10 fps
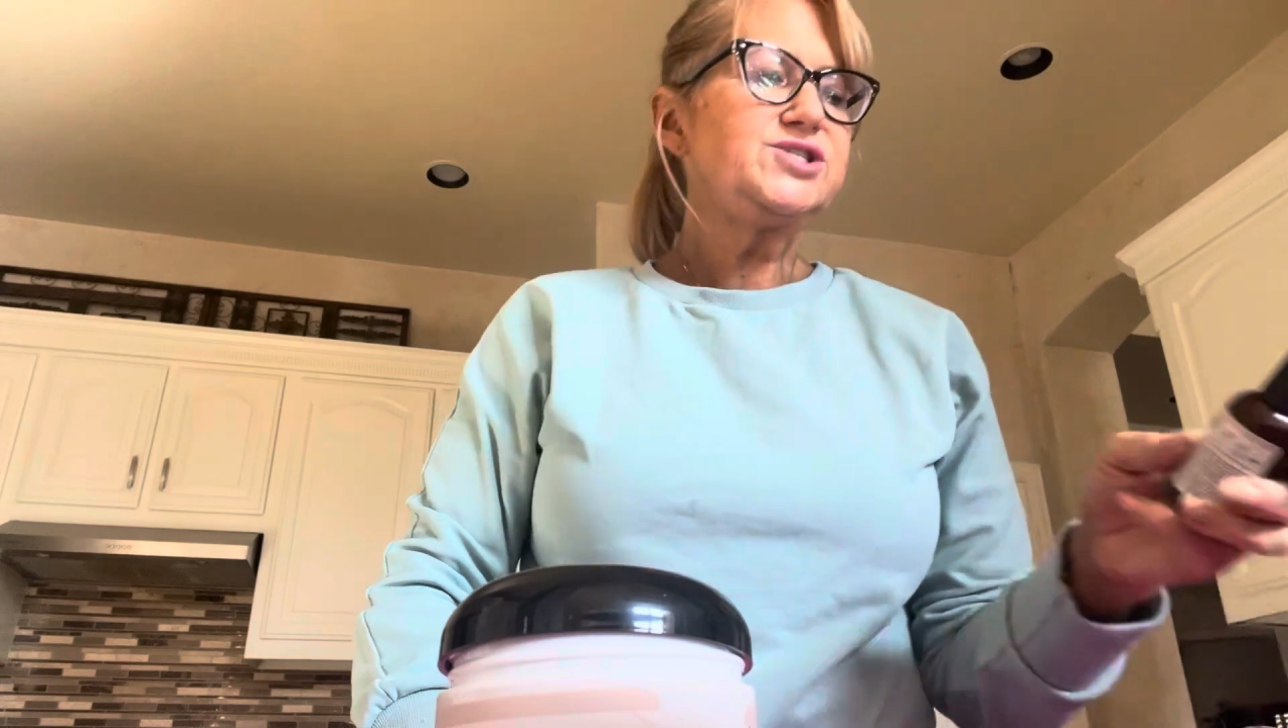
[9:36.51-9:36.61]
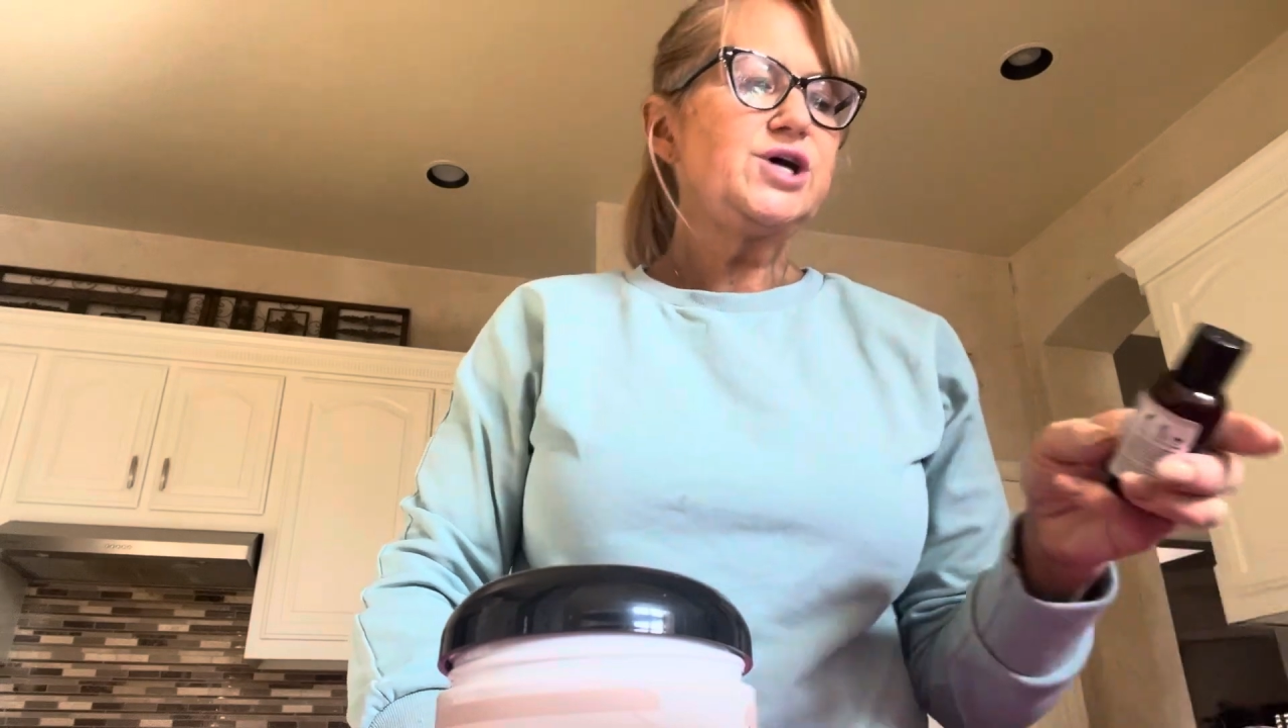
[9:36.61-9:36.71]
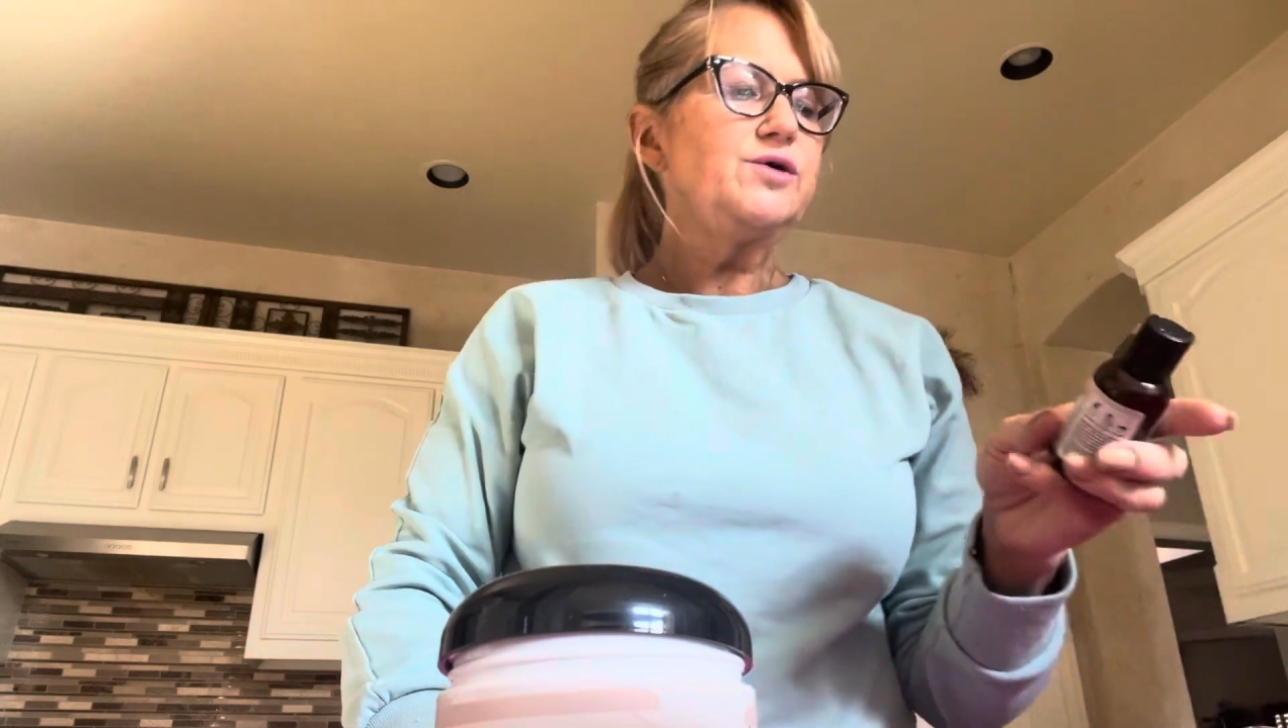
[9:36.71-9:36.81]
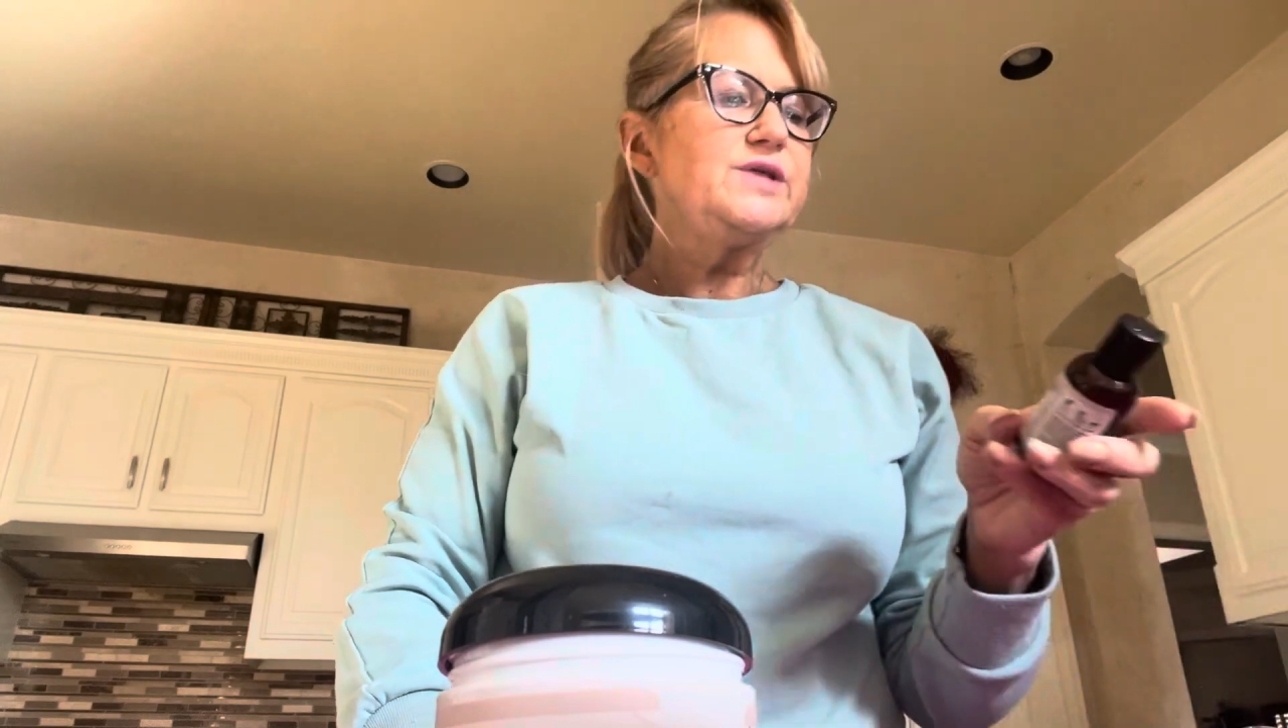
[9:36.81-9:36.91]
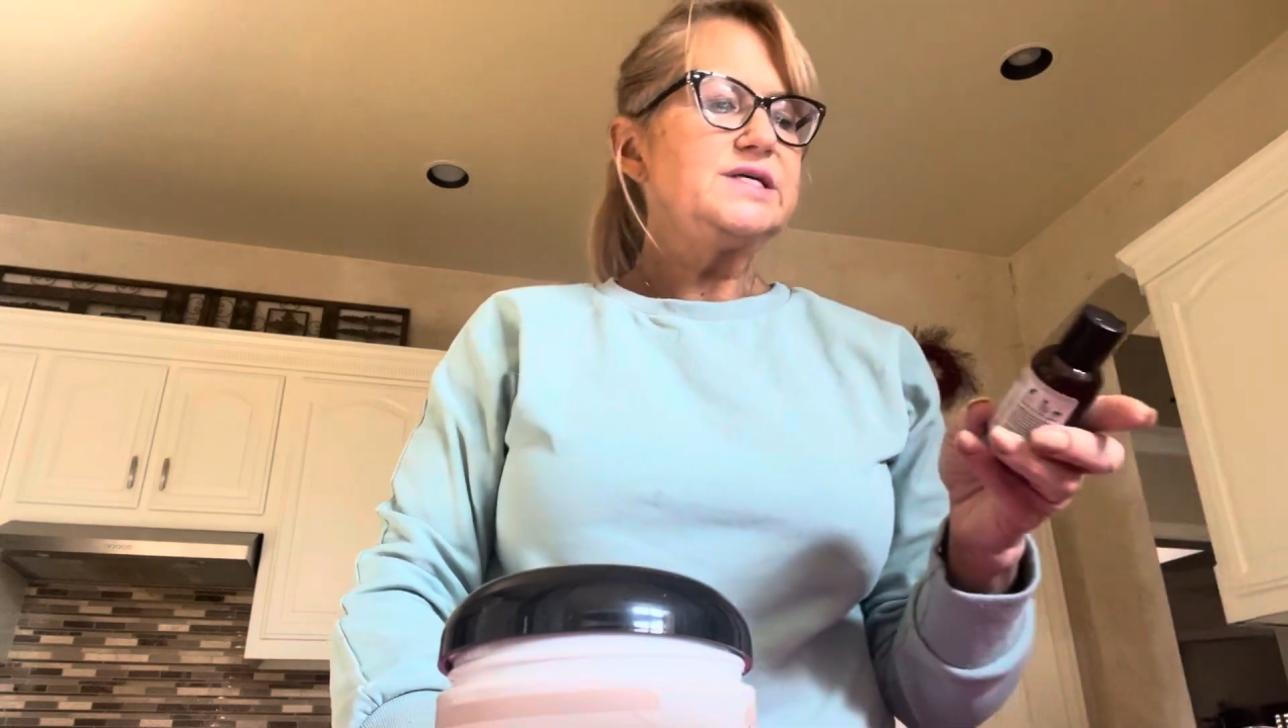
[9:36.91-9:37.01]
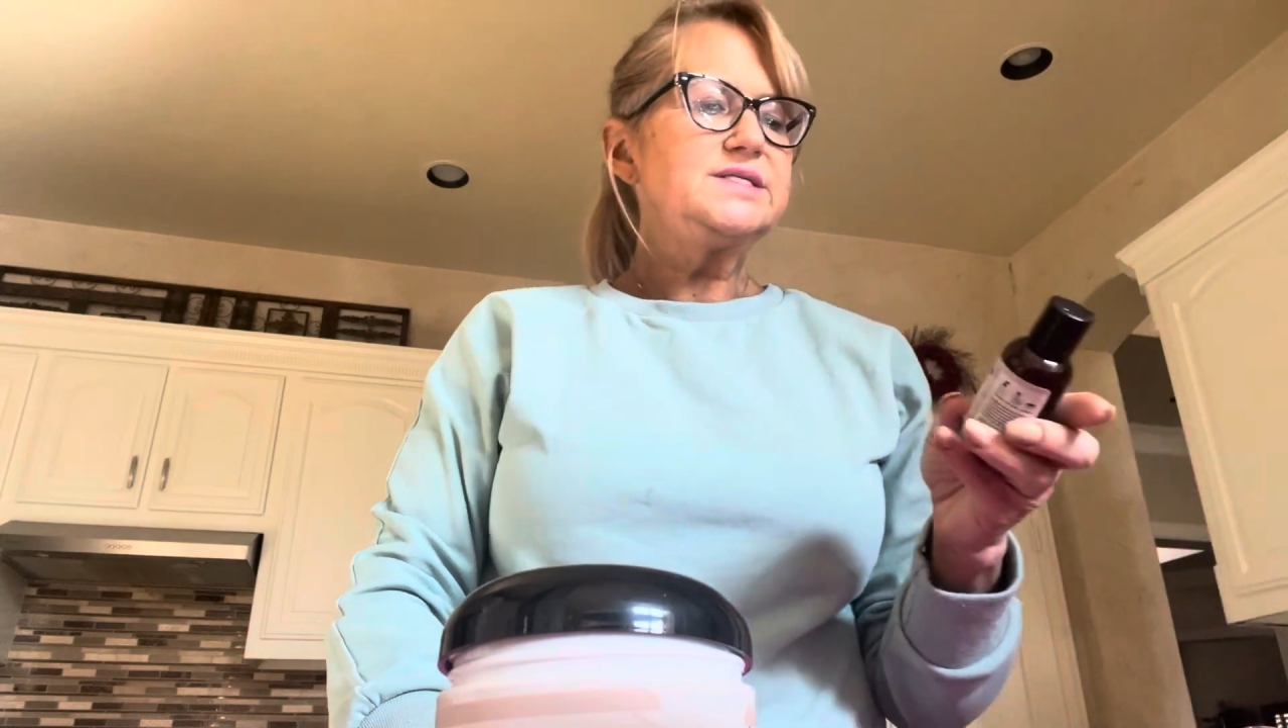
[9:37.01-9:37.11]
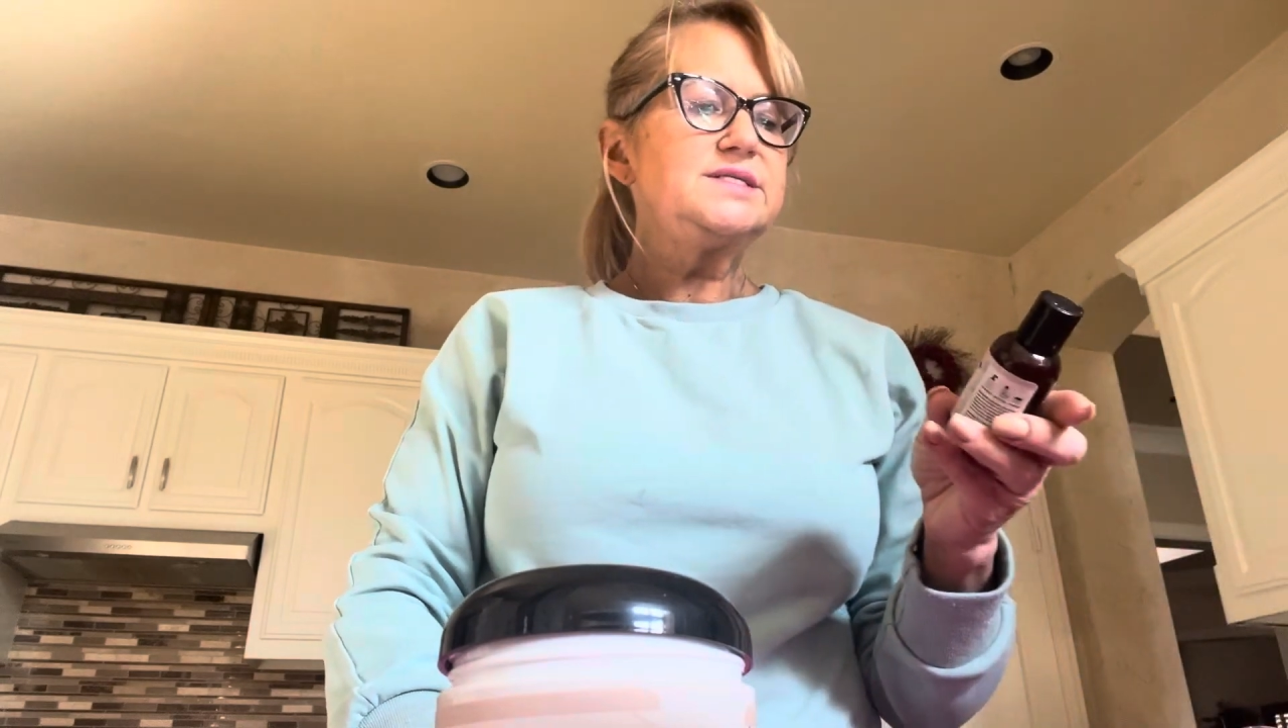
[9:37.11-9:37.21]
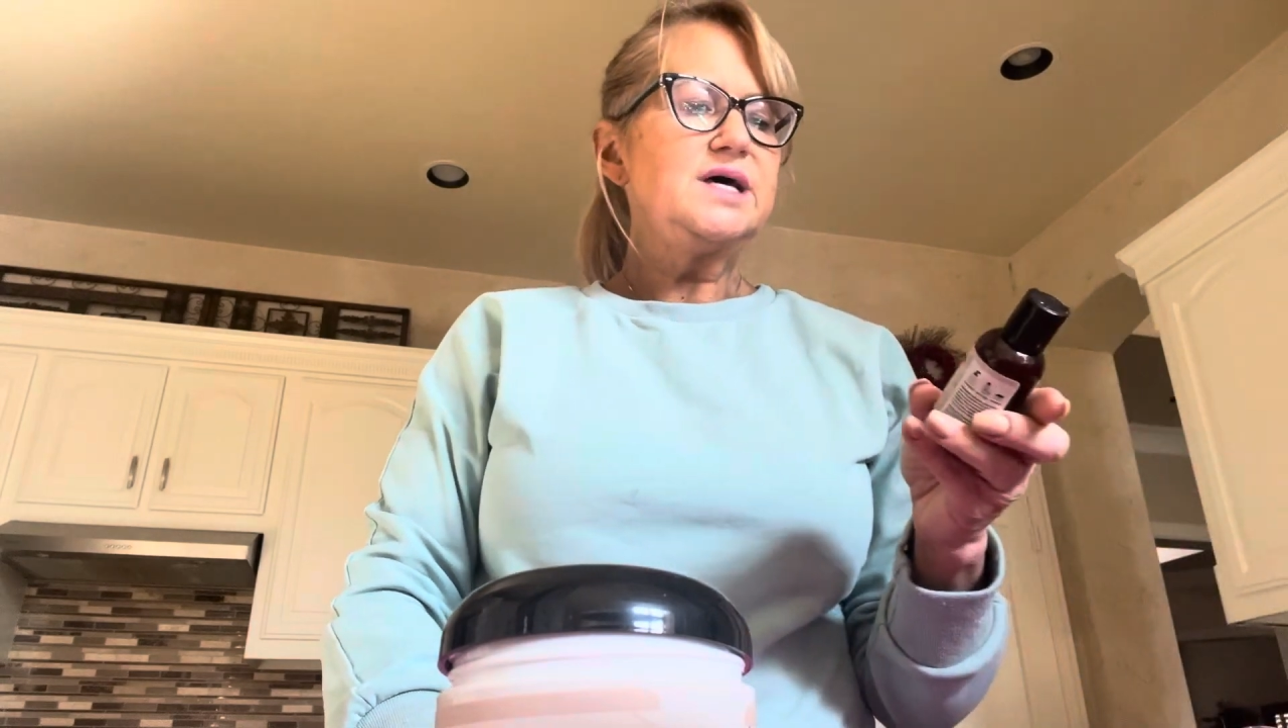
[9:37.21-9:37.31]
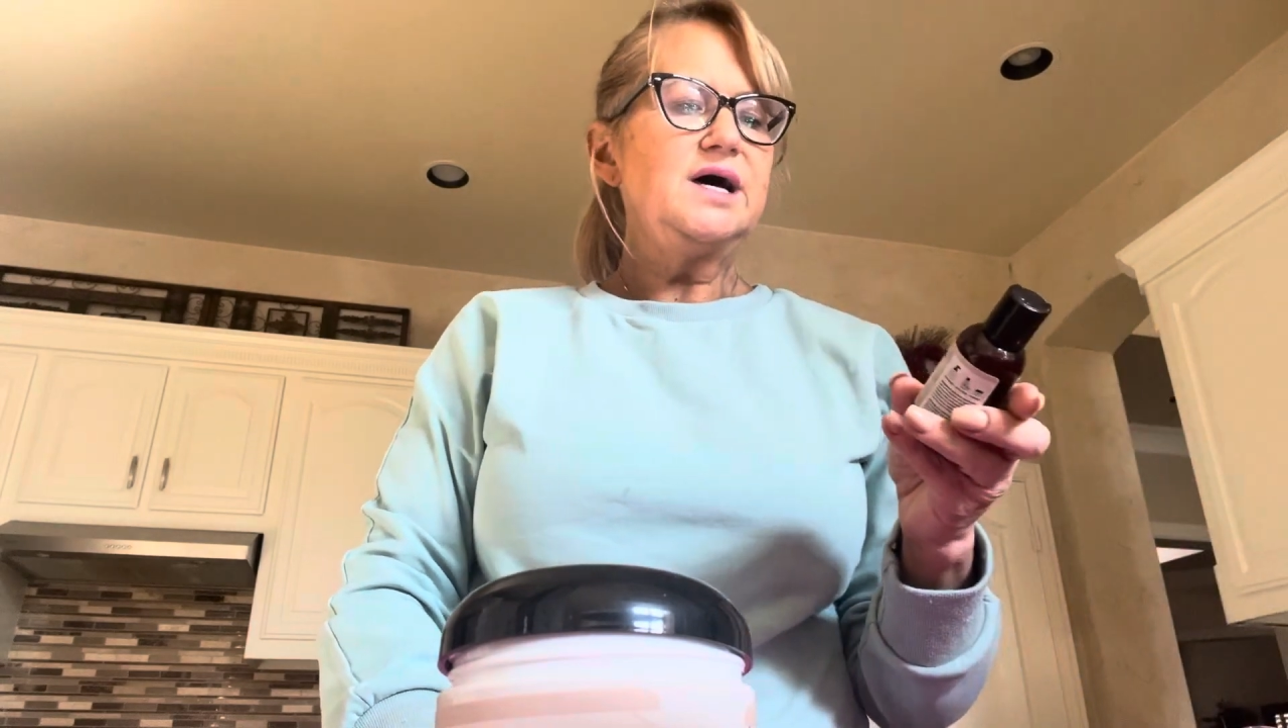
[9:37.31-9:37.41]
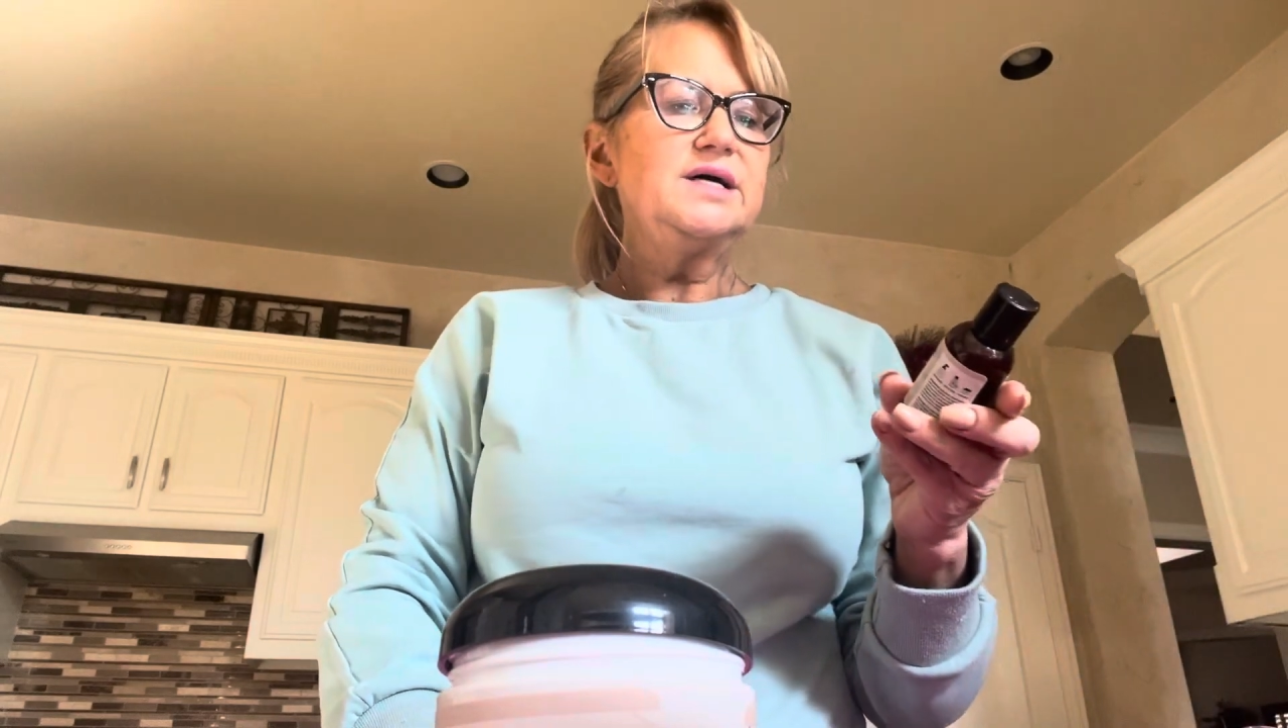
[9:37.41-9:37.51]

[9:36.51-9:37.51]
show this